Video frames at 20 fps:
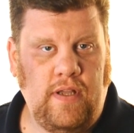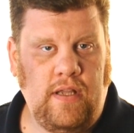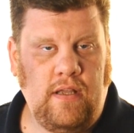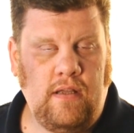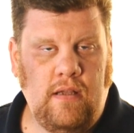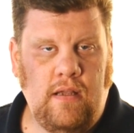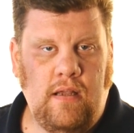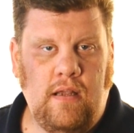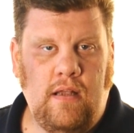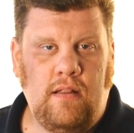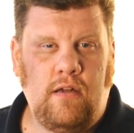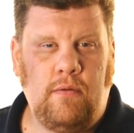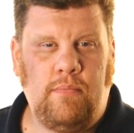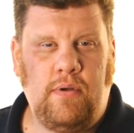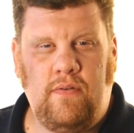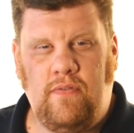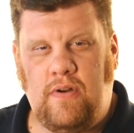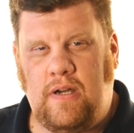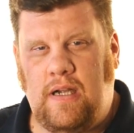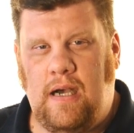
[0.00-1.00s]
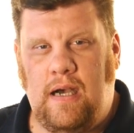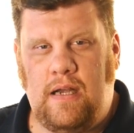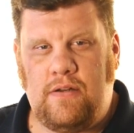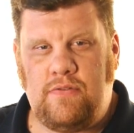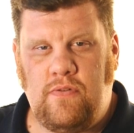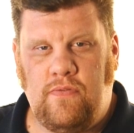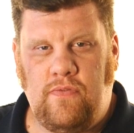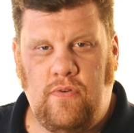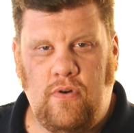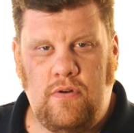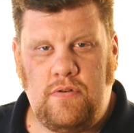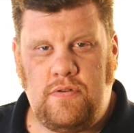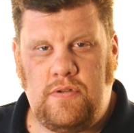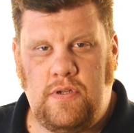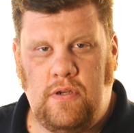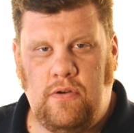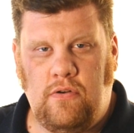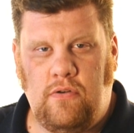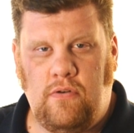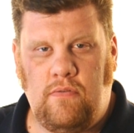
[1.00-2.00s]
A little bit of a
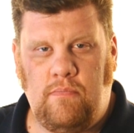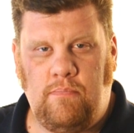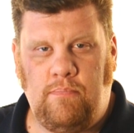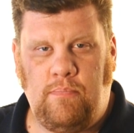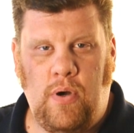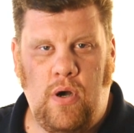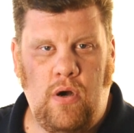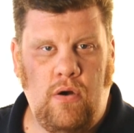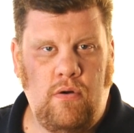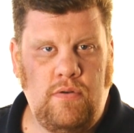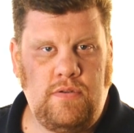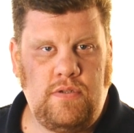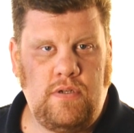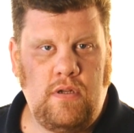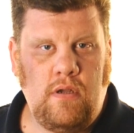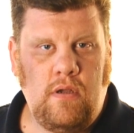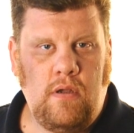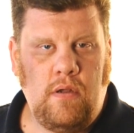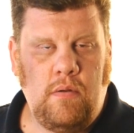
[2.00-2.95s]
controversial post